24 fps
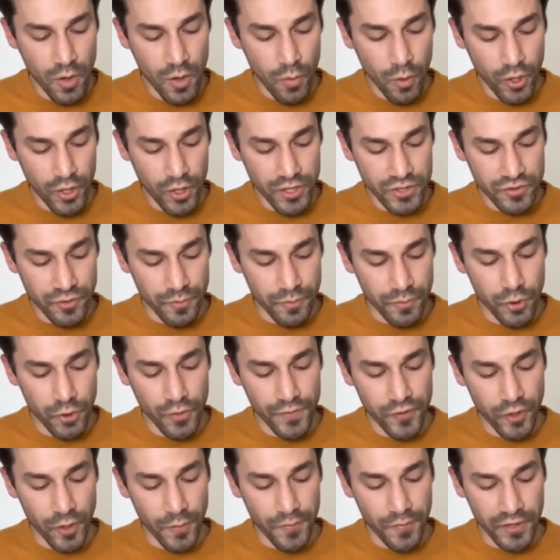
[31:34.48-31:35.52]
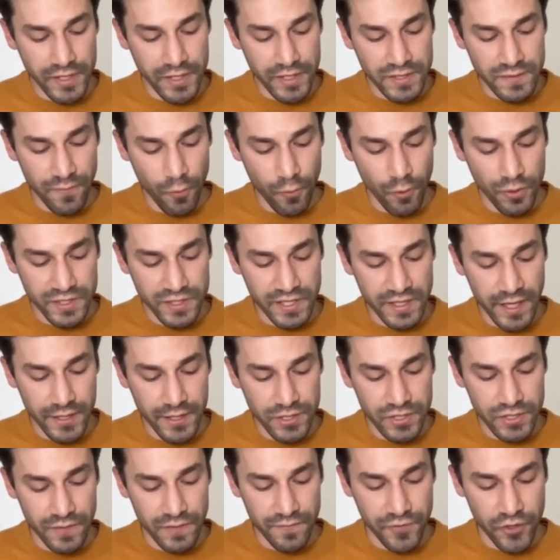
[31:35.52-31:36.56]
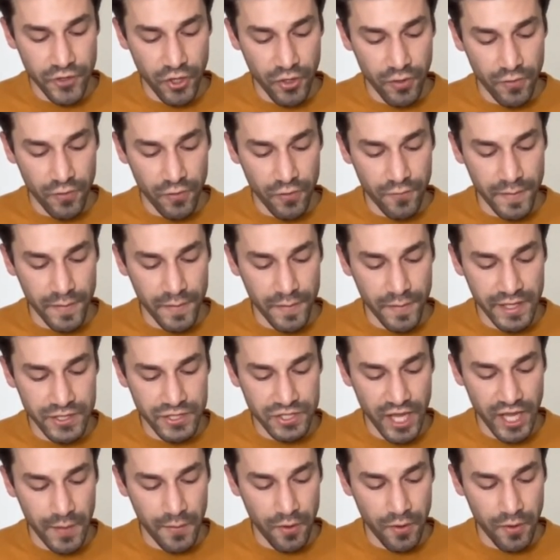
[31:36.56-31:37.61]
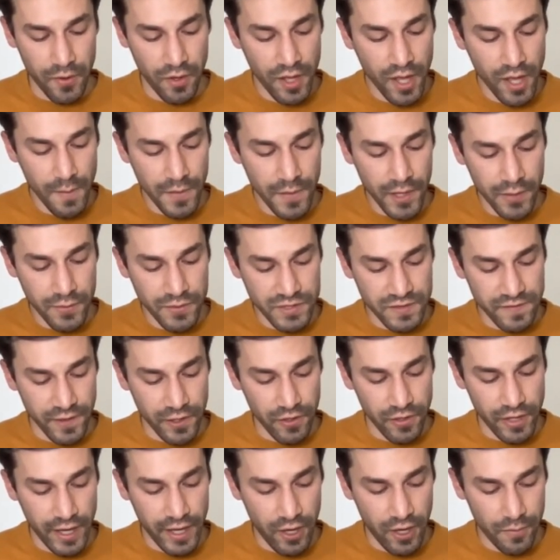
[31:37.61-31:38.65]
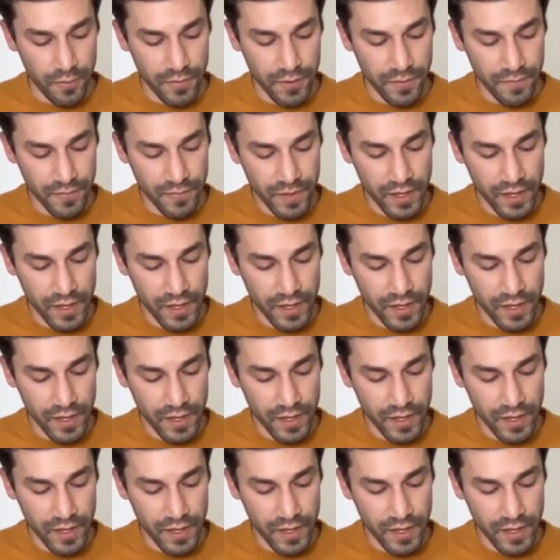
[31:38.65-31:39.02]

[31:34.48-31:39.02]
Workers removed and replaced 14 inches of dirt from each stable, but it was little help.